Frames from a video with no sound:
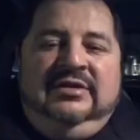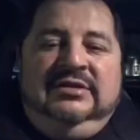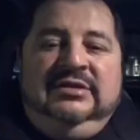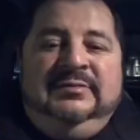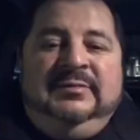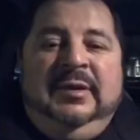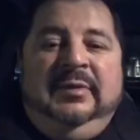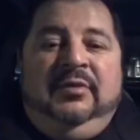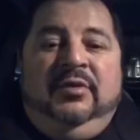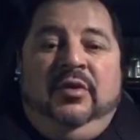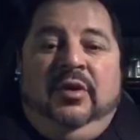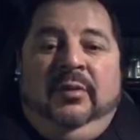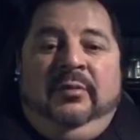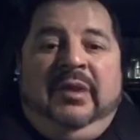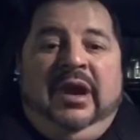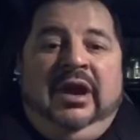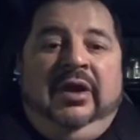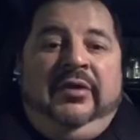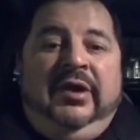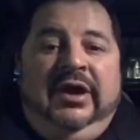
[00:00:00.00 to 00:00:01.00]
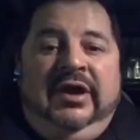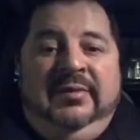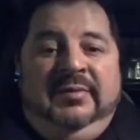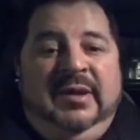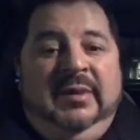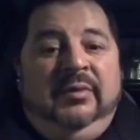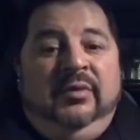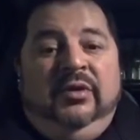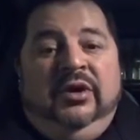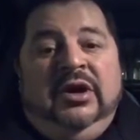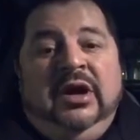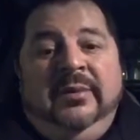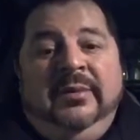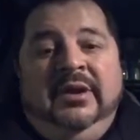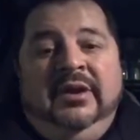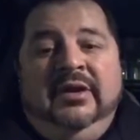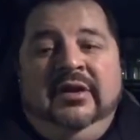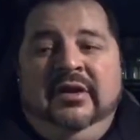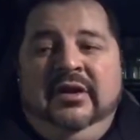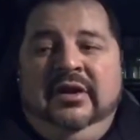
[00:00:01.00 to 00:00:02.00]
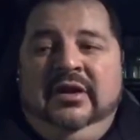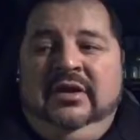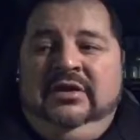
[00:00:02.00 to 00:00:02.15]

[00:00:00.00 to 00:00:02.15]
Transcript: These people who are migrating, people who are coming,